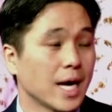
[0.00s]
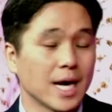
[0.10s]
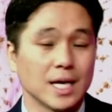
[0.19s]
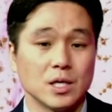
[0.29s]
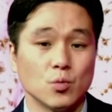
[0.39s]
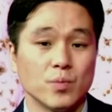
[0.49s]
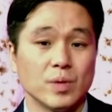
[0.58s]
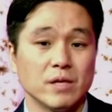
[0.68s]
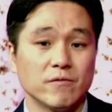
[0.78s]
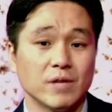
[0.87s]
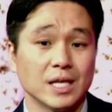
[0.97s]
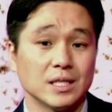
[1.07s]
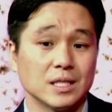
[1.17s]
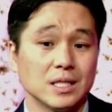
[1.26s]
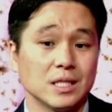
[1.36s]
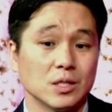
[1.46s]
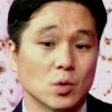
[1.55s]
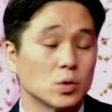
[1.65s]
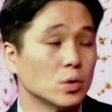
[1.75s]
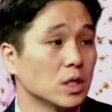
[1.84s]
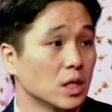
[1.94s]
And we believe that this is
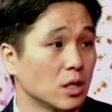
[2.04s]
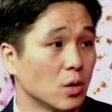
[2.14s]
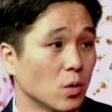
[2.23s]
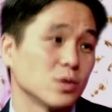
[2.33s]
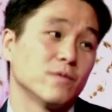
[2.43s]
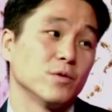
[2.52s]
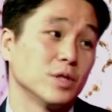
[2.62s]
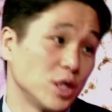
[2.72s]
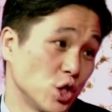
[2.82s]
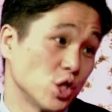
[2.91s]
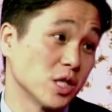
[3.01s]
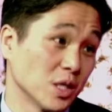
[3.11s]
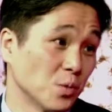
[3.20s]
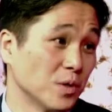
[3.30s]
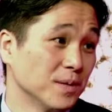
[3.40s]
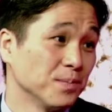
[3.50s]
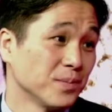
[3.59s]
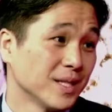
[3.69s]
also needed also for the teachers as well.